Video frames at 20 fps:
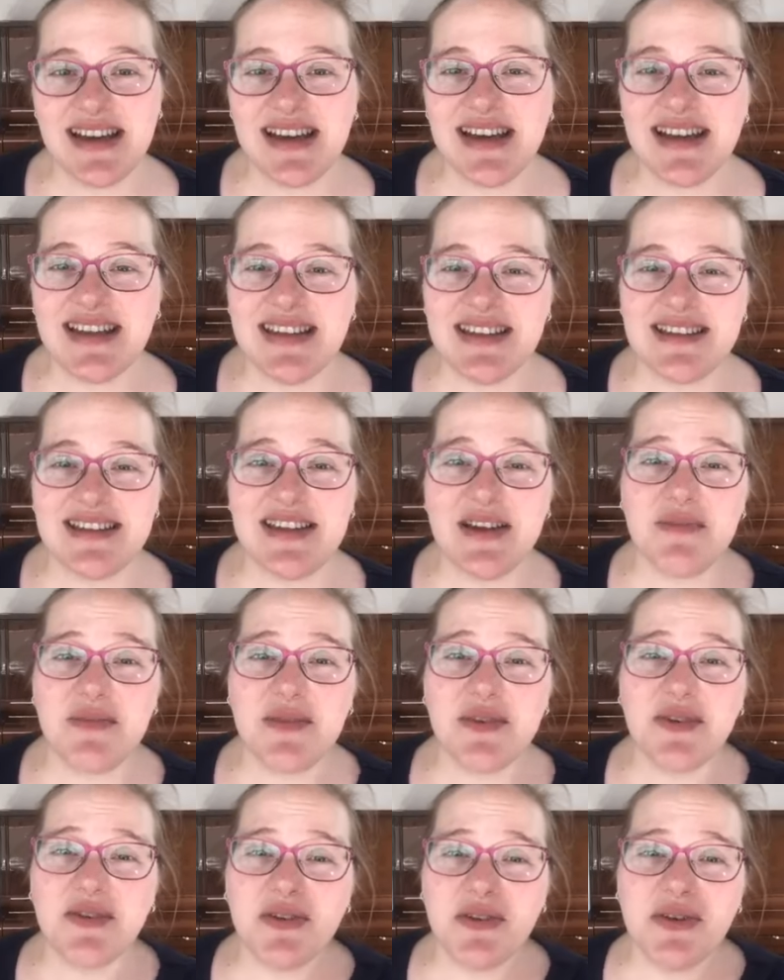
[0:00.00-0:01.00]
This number
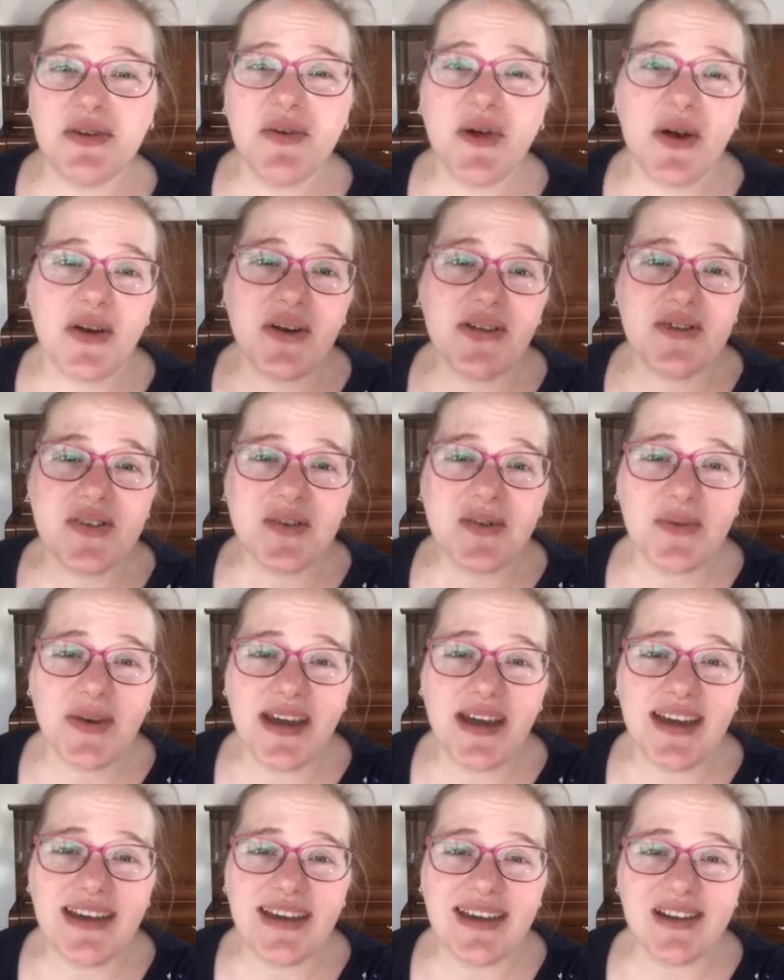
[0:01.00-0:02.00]
grew over the
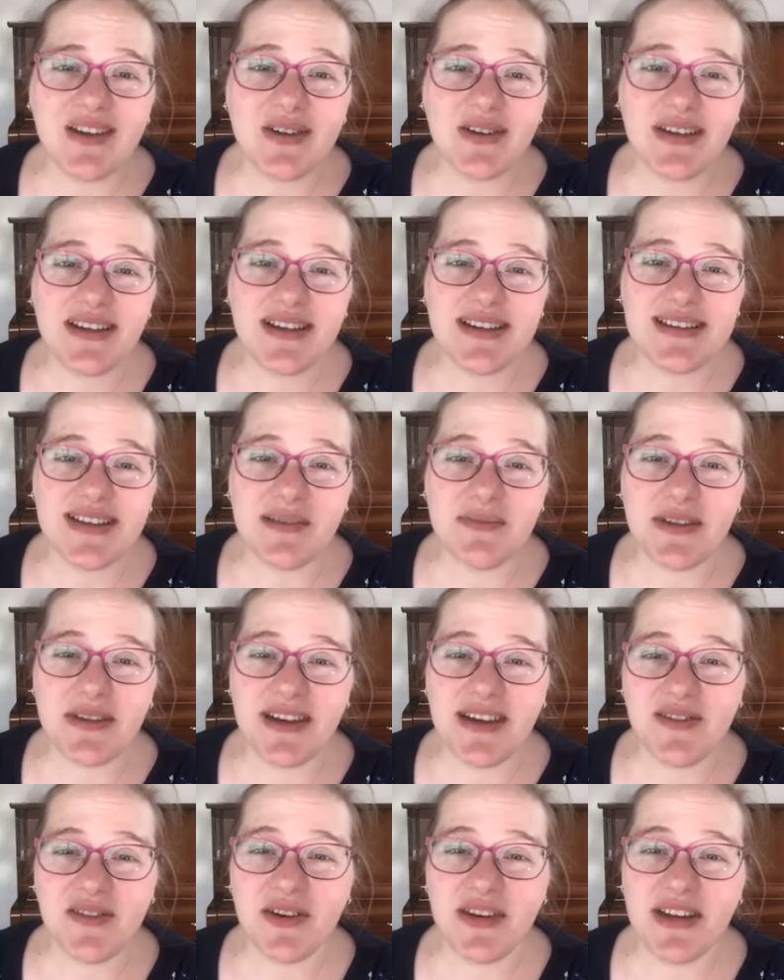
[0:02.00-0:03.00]
week, including some that
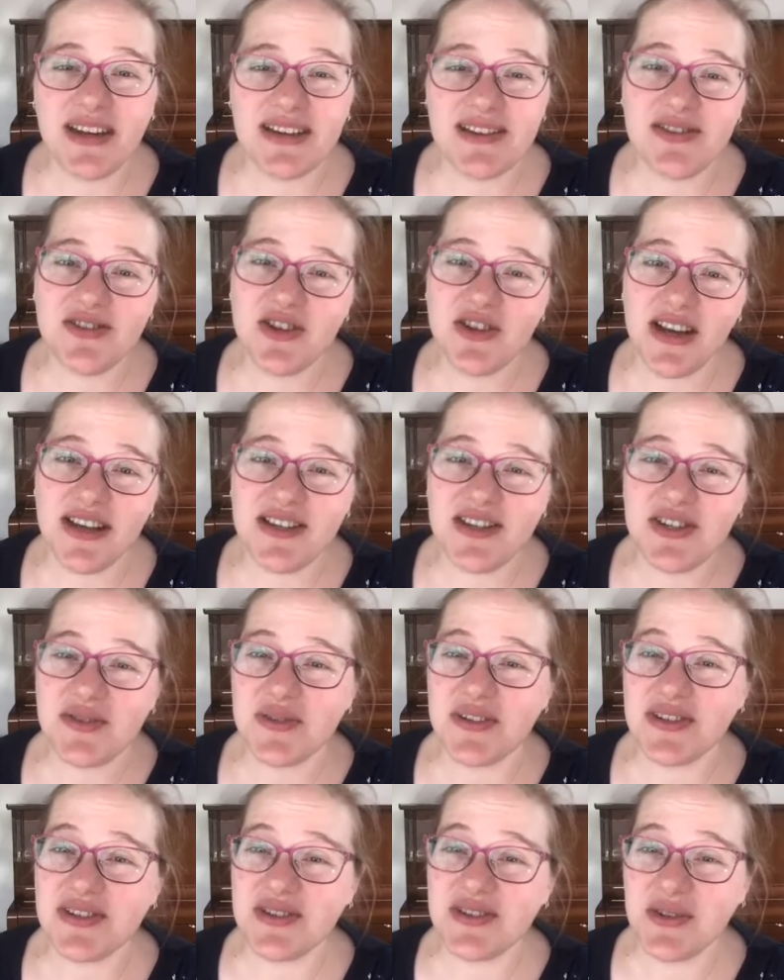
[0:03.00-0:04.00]
are not yet traced to
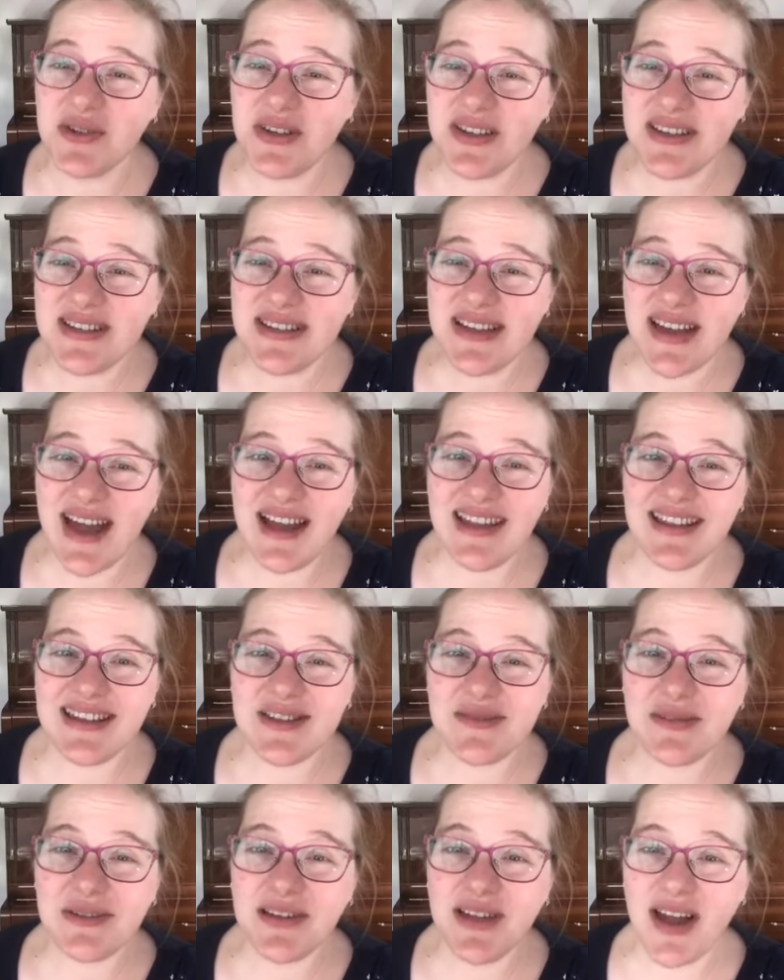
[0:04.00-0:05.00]
a source, and
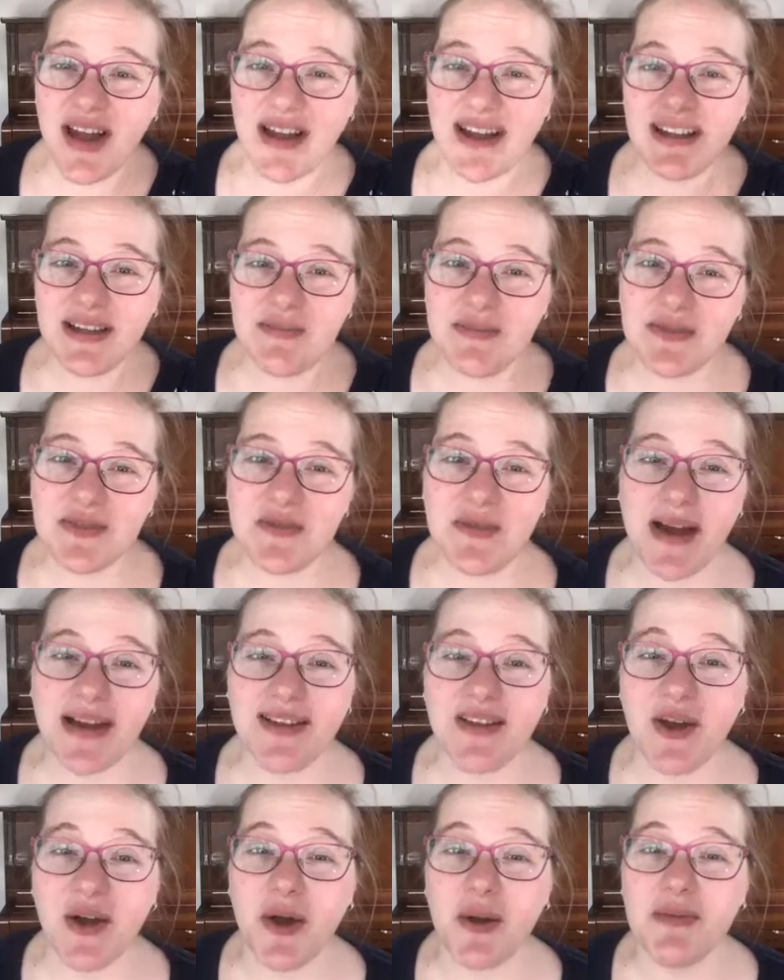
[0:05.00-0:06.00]
this will likely push back
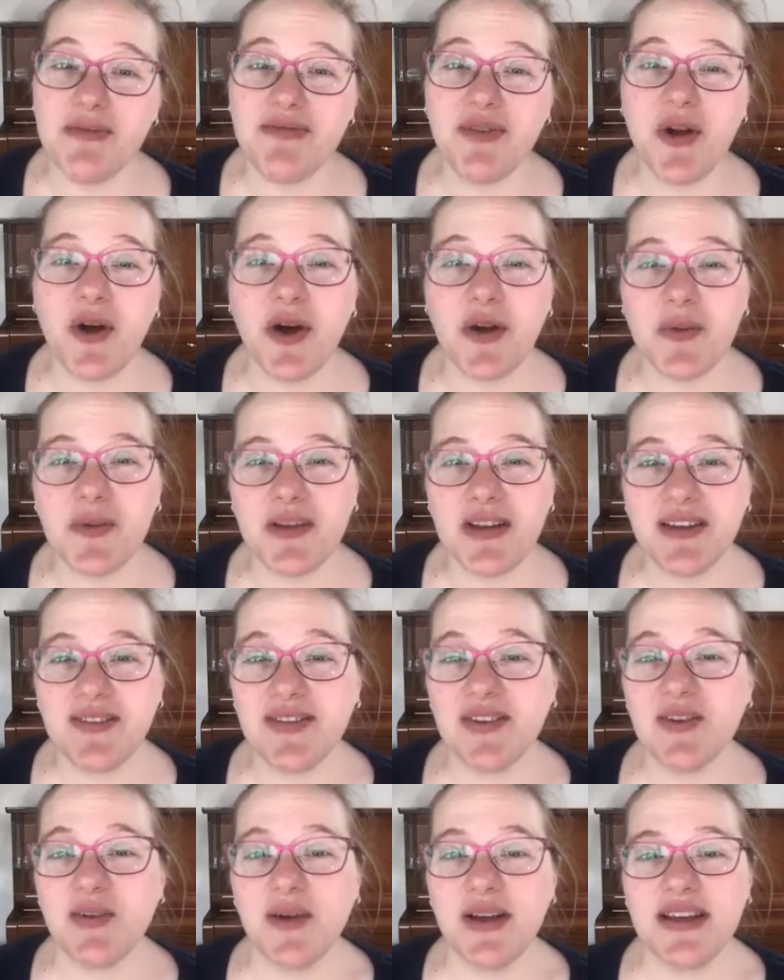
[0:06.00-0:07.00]
the hoped-for opening of
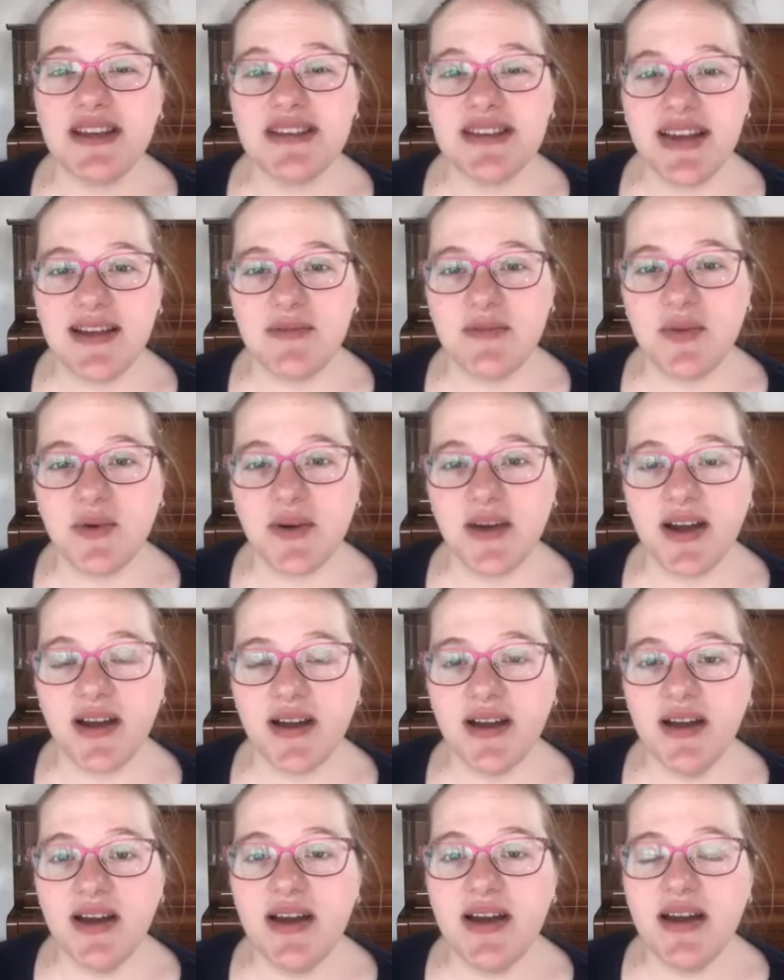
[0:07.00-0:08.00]
the Queensland border,
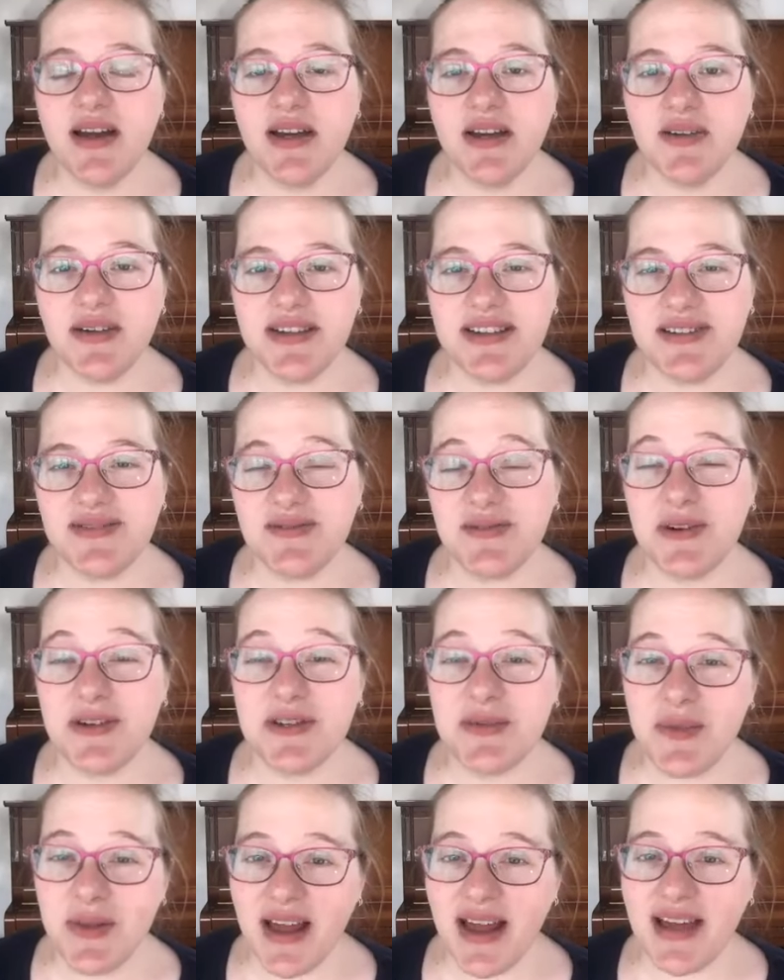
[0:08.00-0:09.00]
which
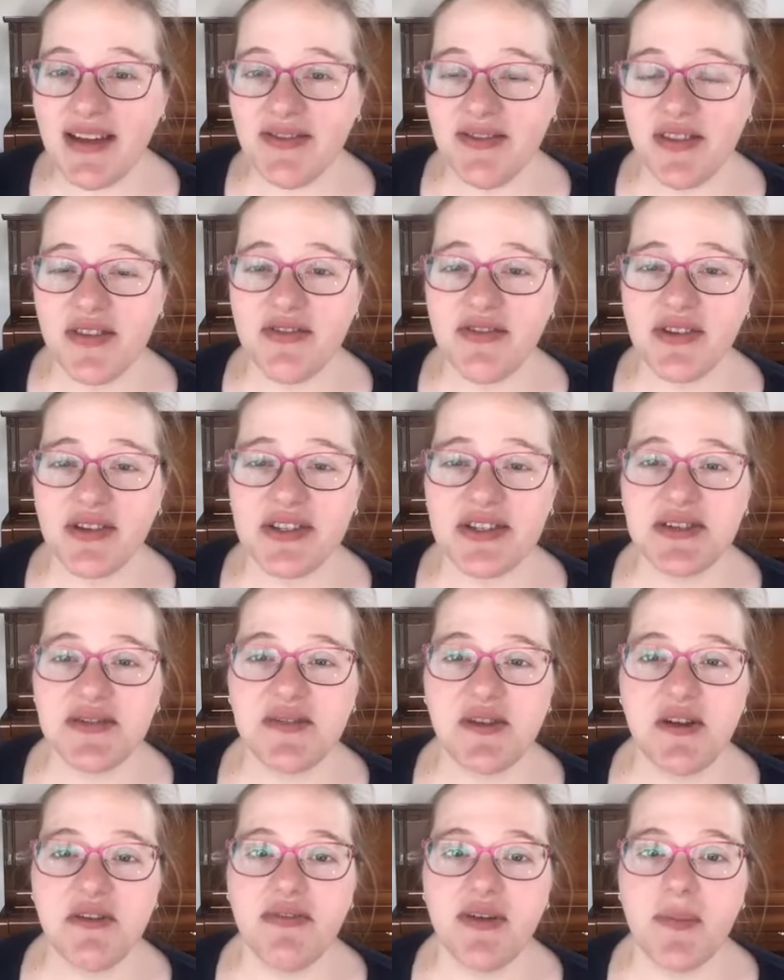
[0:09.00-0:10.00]
was planned for the 1st of
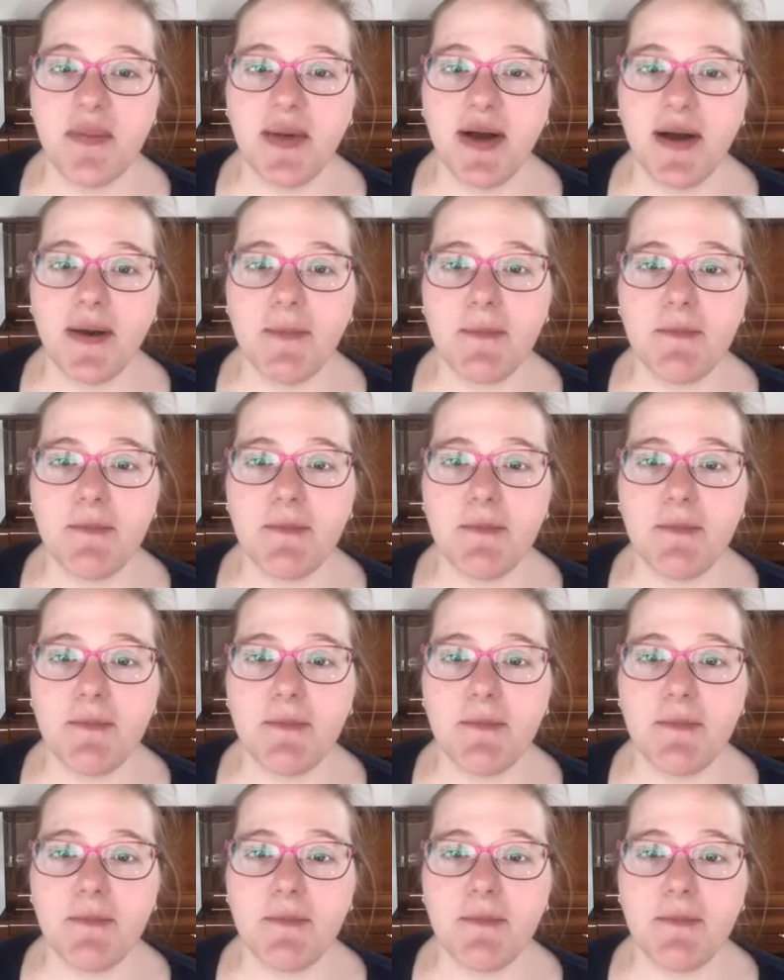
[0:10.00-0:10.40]
November.